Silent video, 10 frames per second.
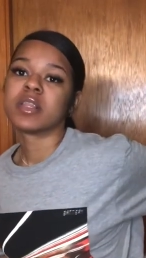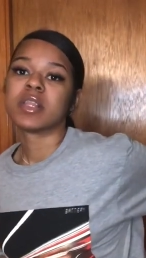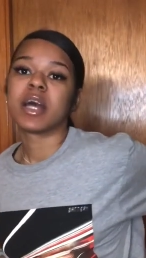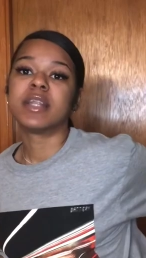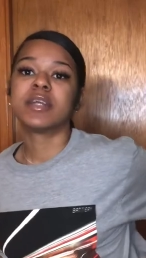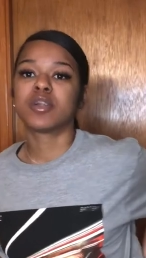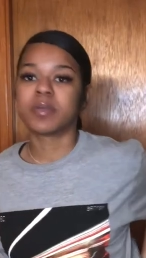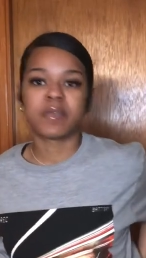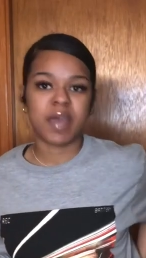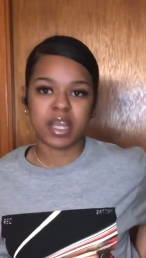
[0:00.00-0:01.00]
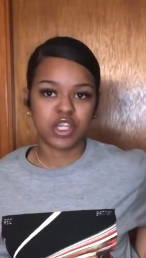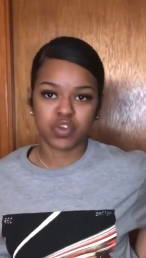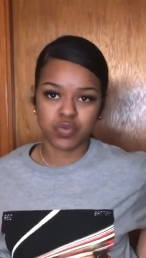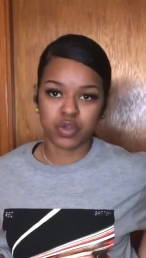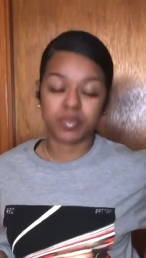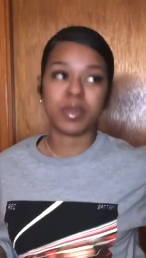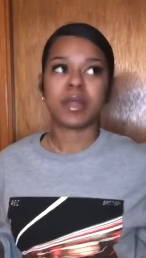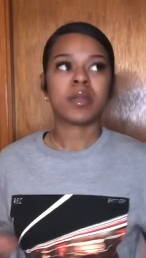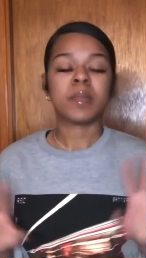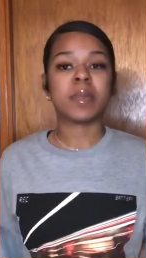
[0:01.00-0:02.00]
a little bit of extra room,
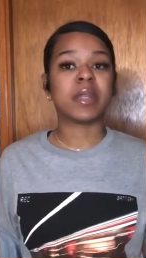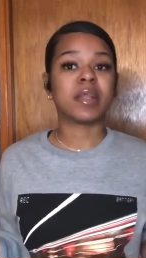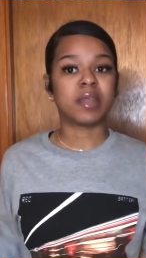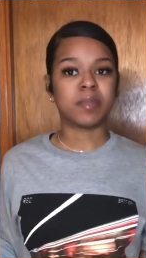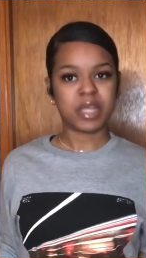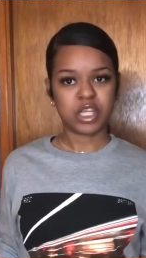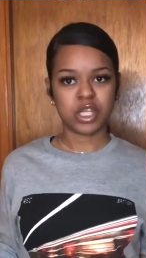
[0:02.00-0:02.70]
but nothing major.